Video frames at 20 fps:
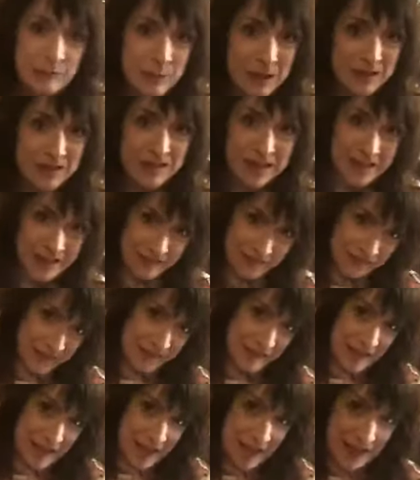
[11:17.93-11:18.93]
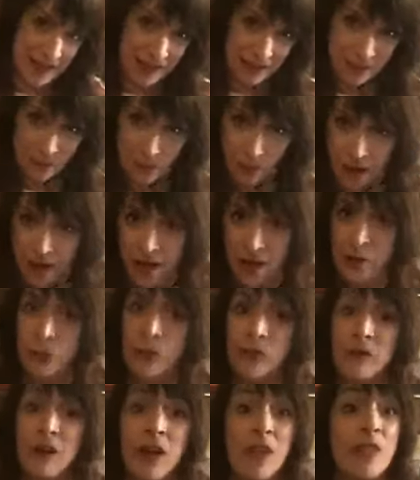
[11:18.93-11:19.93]
meetings today as well
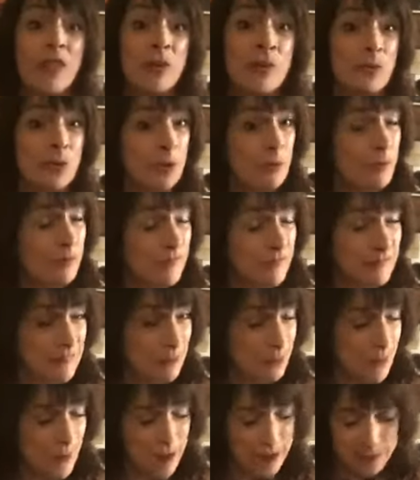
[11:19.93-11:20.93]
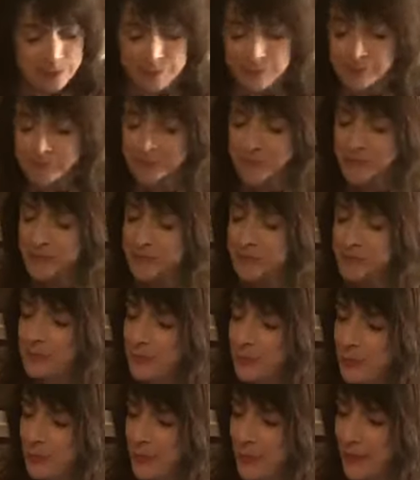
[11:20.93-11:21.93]
with other groups as well.
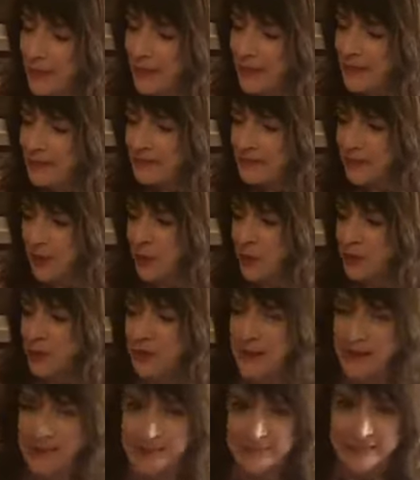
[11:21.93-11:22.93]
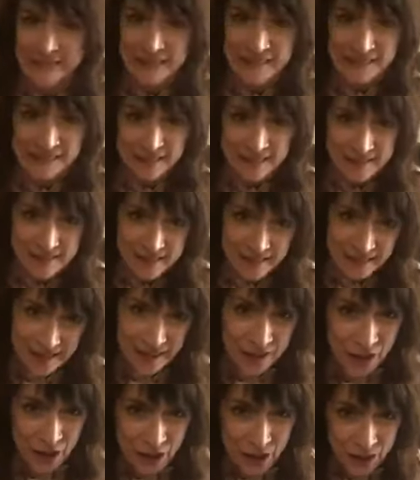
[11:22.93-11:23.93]
So next season,
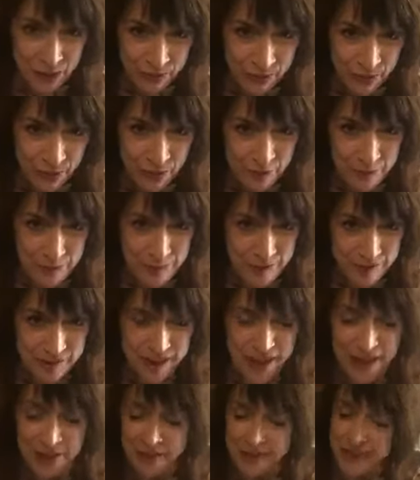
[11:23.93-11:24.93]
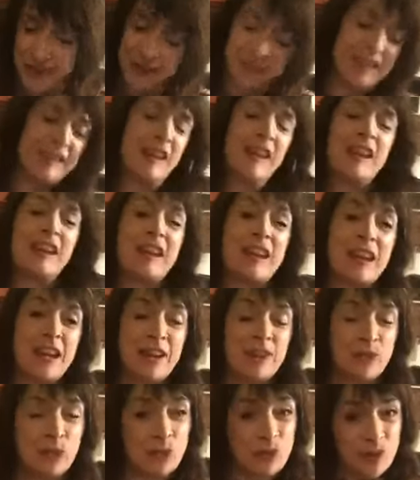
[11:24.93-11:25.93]
if the government allows it,
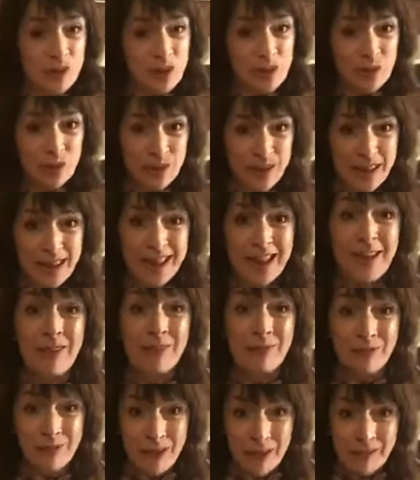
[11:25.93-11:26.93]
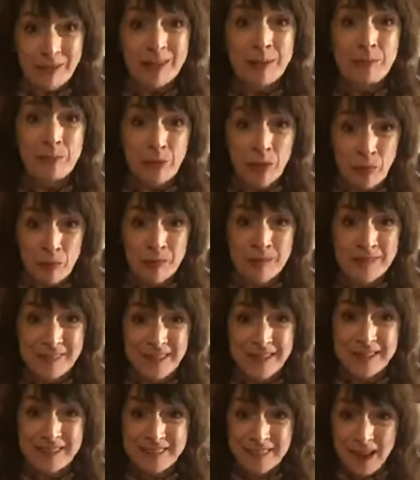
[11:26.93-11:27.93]
is already looking very
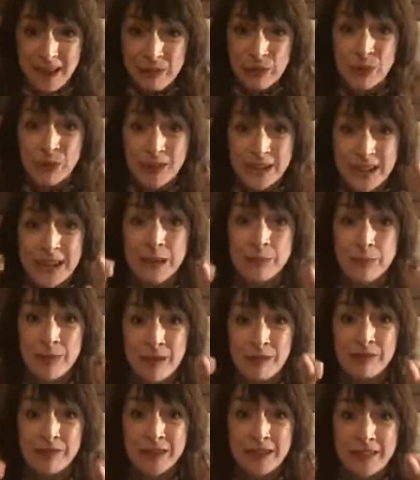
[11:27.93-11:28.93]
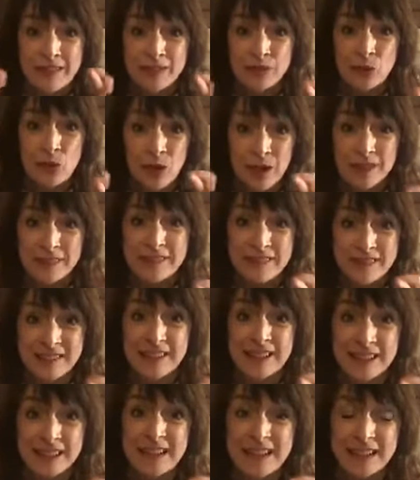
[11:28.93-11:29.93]
promising. So everyone keep their fingers crossed
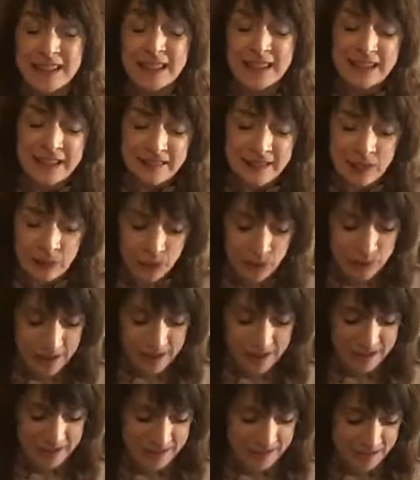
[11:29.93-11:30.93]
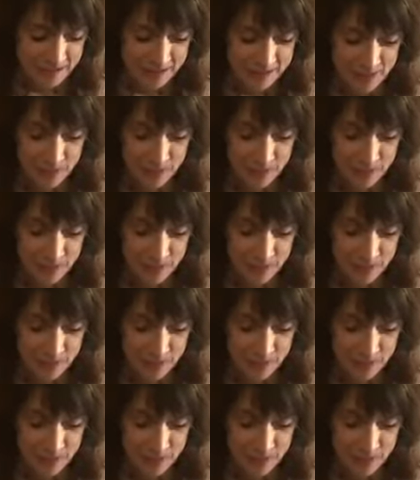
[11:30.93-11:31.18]
that we can